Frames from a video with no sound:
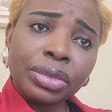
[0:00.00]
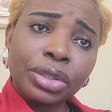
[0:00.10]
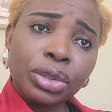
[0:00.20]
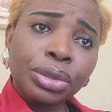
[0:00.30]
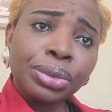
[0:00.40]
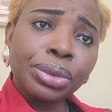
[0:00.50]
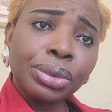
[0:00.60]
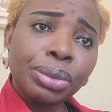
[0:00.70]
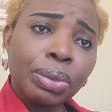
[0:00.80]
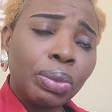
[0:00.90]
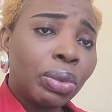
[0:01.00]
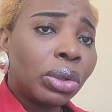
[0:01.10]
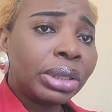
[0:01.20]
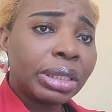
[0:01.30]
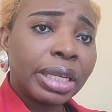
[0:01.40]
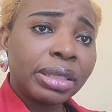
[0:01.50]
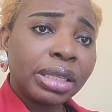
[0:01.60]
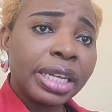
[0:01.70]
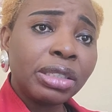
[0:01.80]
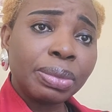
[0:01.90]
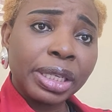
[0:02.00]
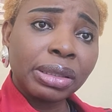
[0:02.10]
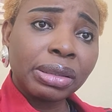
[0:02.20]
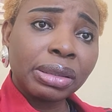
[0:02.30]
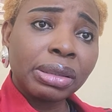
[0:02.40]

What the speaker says: you wrote a statement